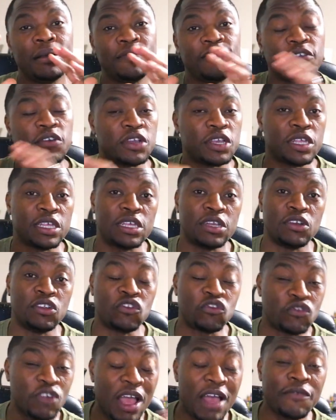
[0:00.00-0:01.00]
you're focusing on
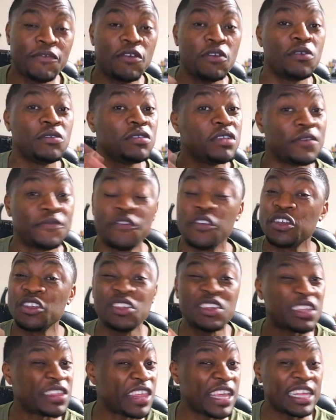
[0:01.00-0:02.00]
travel you're focusing
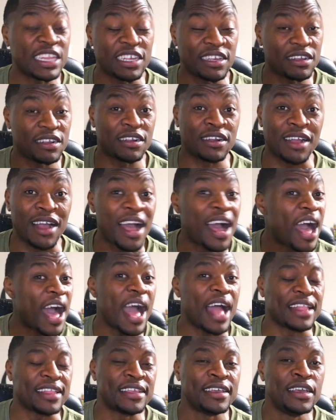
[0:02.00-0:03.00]
on the things that are
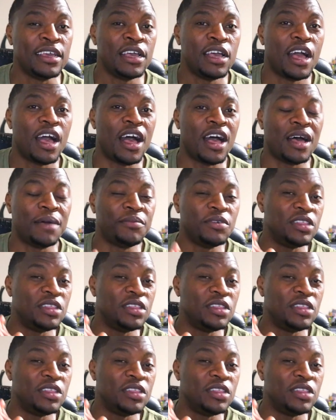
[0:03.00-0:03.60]
hot uh,